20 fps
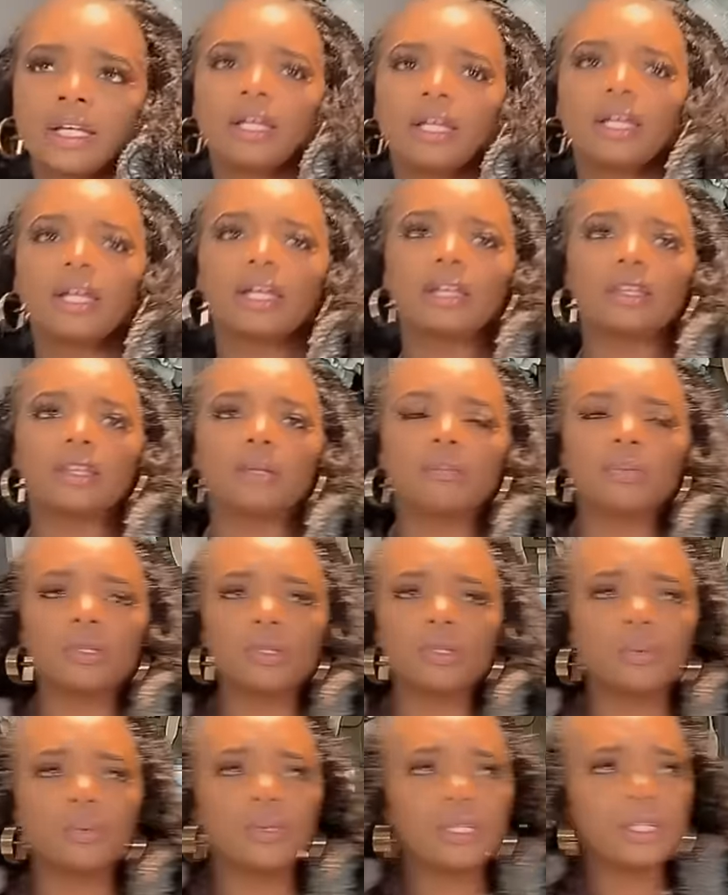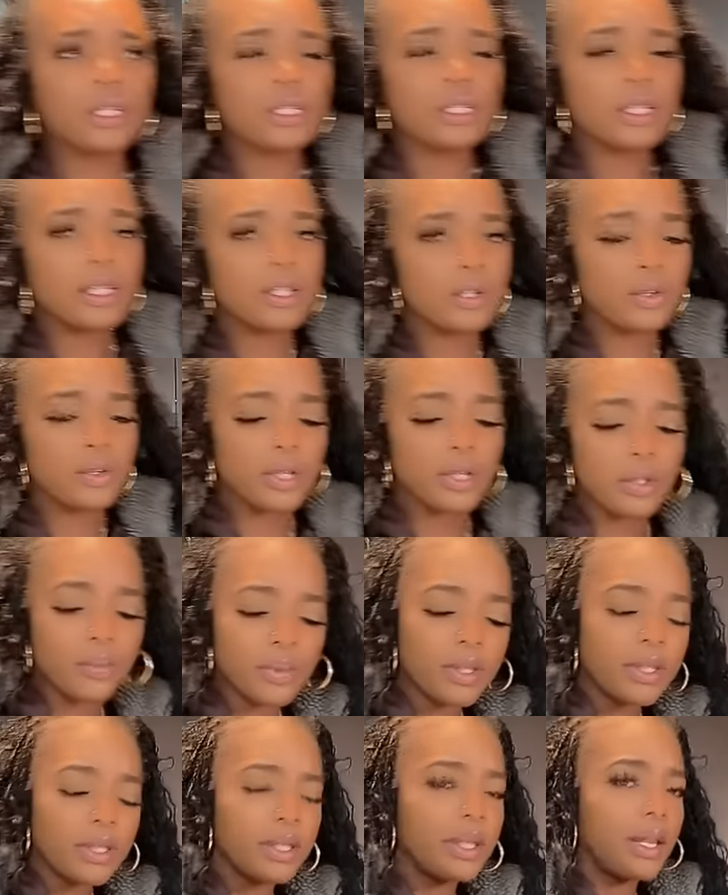and the blue one and the green
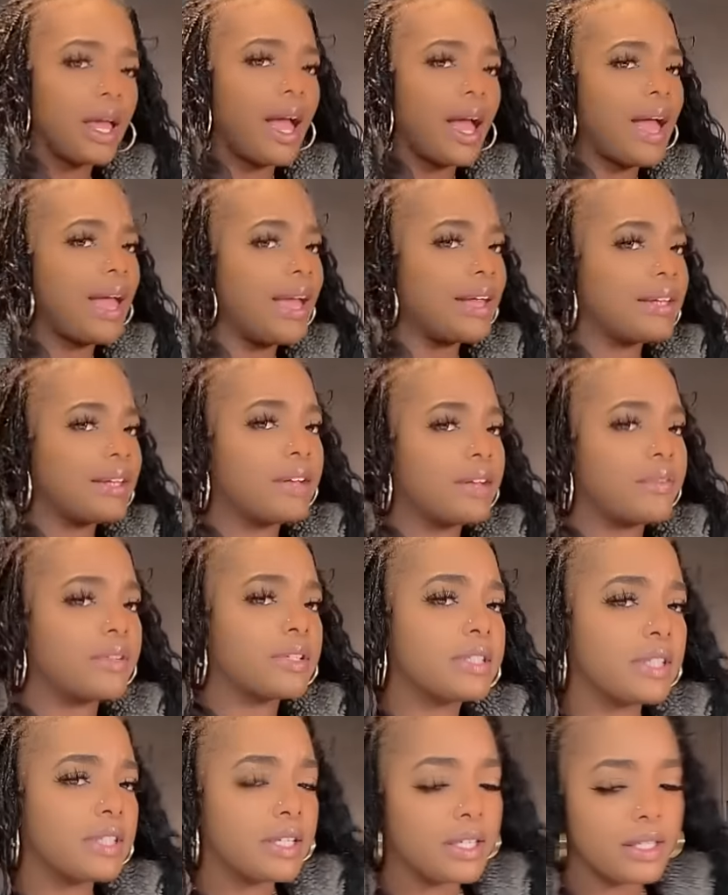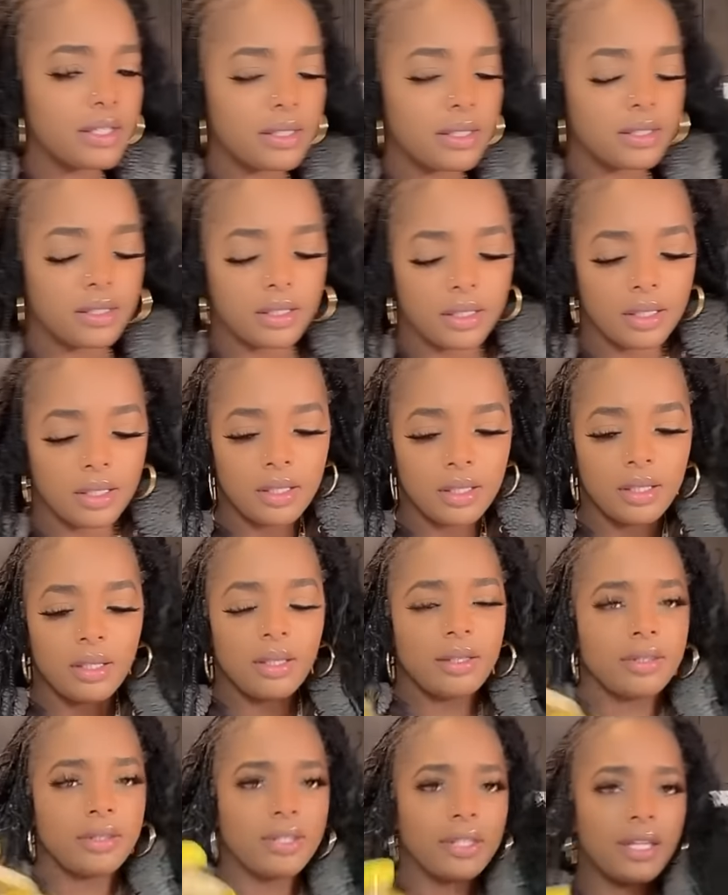one. I had never seen
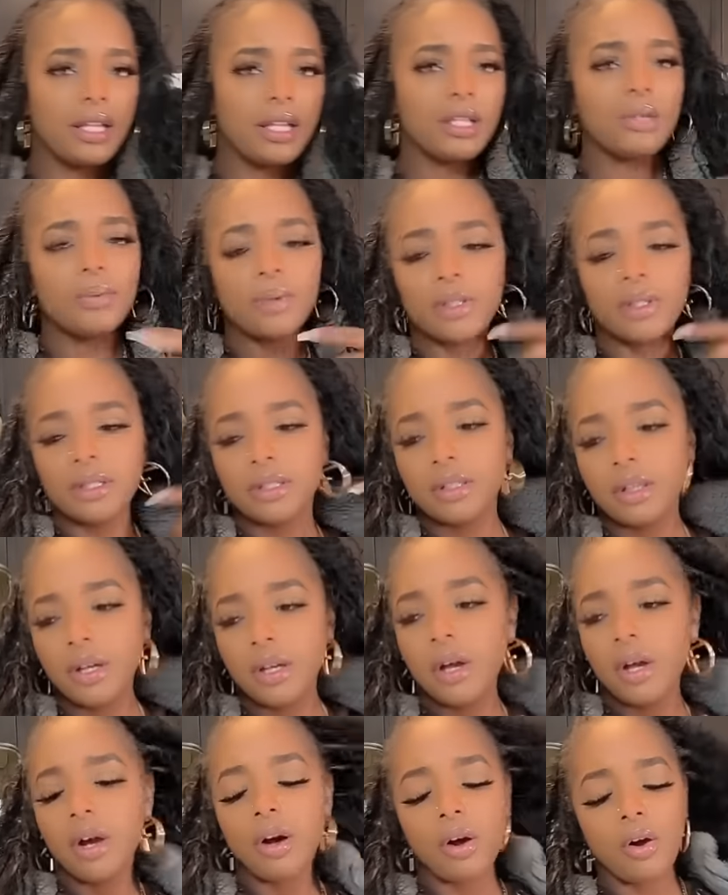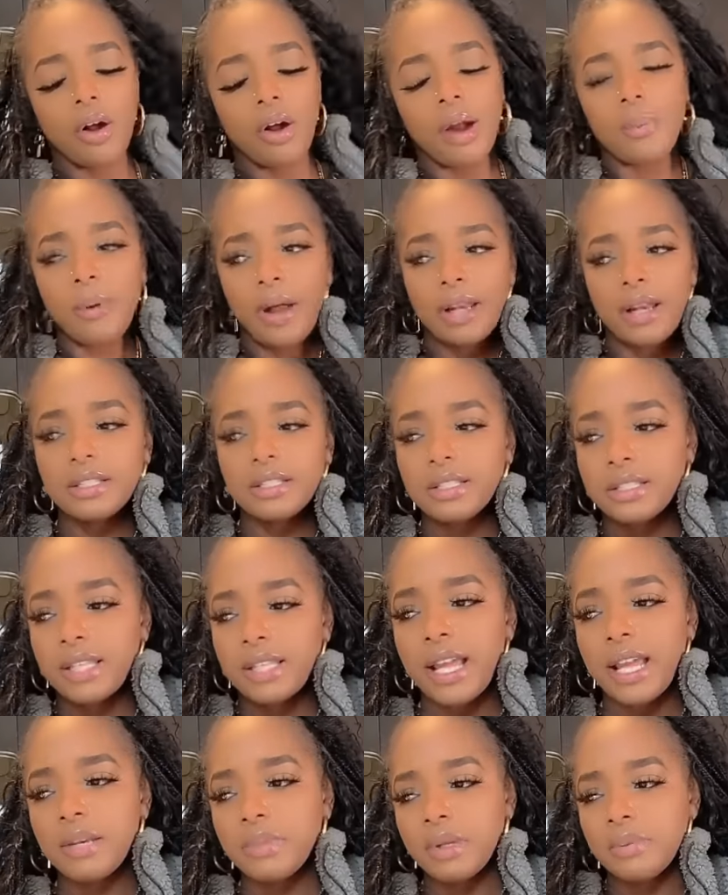the yellow one, or I probably just
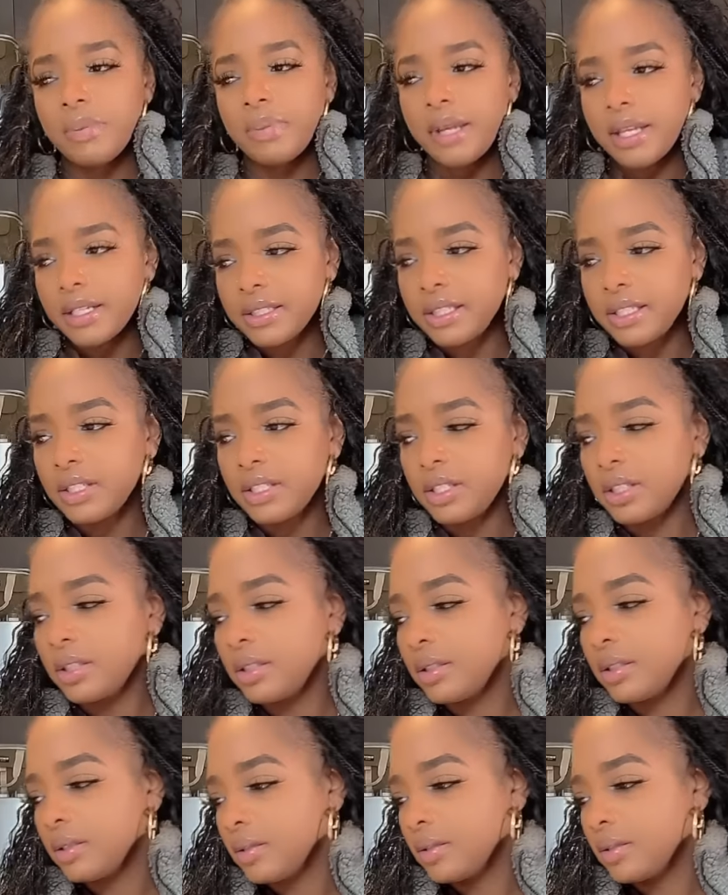hadn't been paying attention.